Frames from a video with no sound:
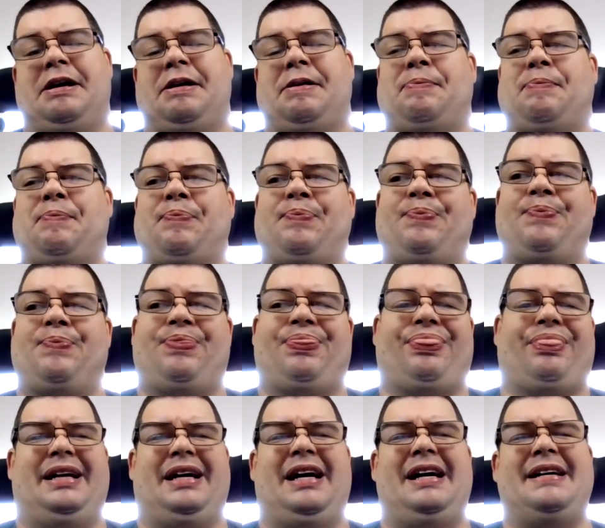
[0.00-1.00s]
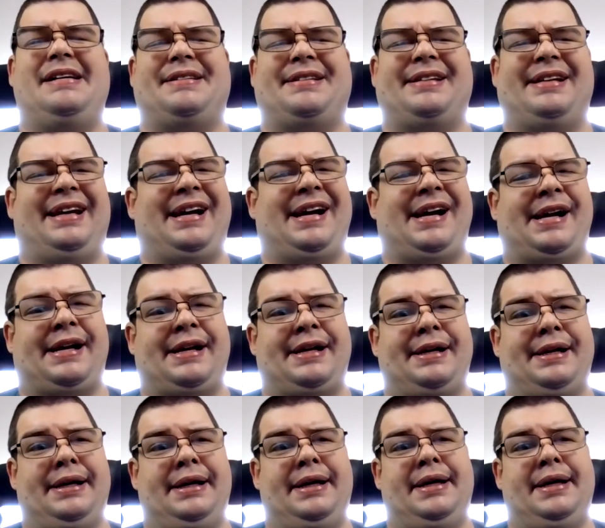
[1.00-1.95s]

Um, and I think